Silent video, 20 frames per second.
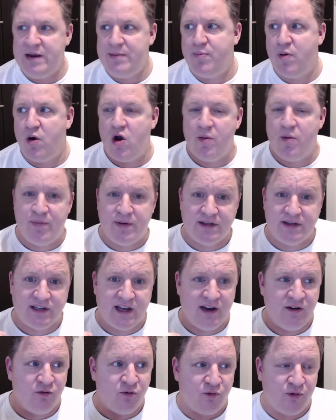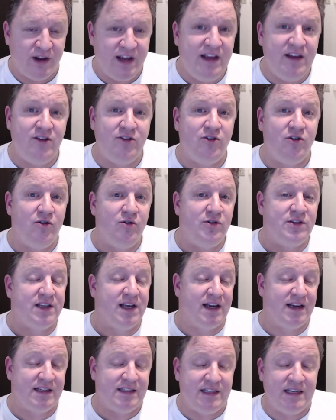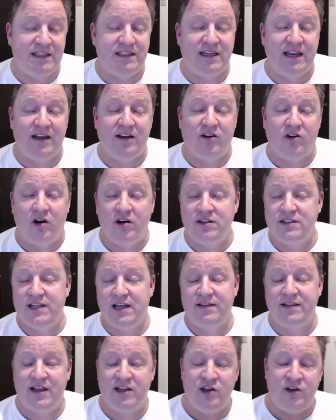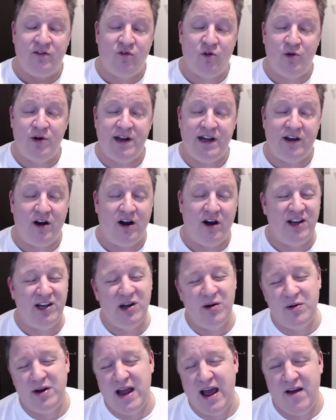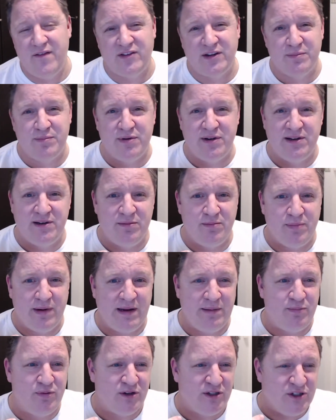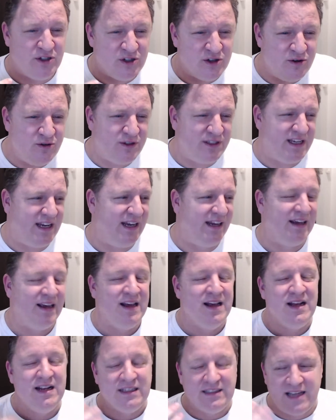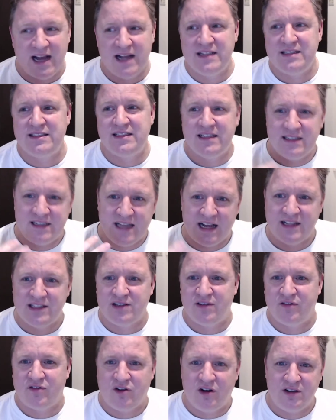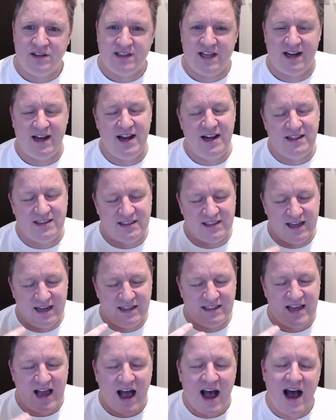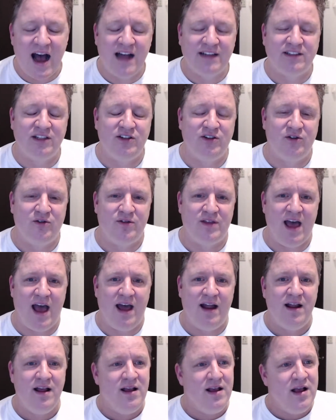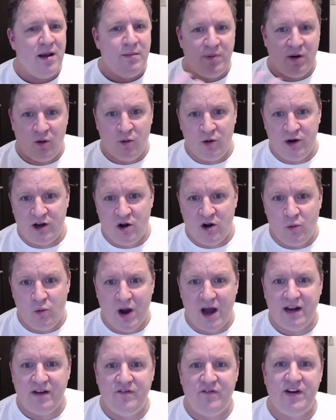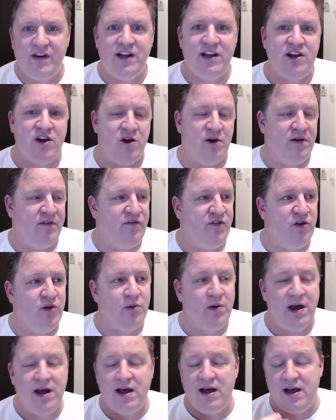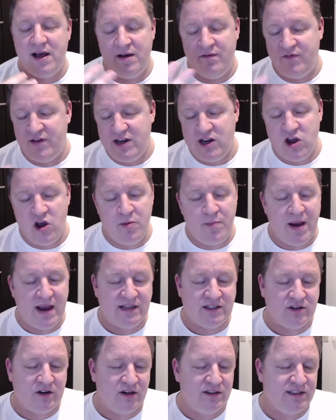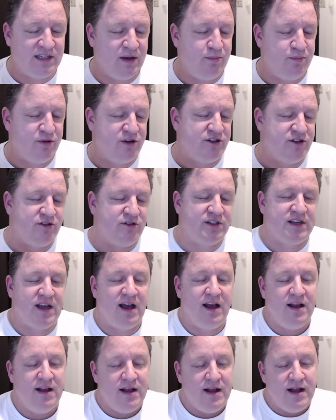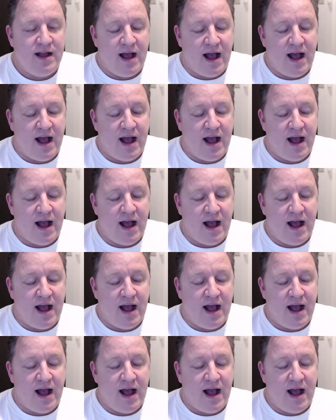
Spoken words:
repurpose, and reuse existing content that you've already got. You don't want to have to be producing tons and tons of content. It's hard to do that. But, one video, if you are a video-based content producer,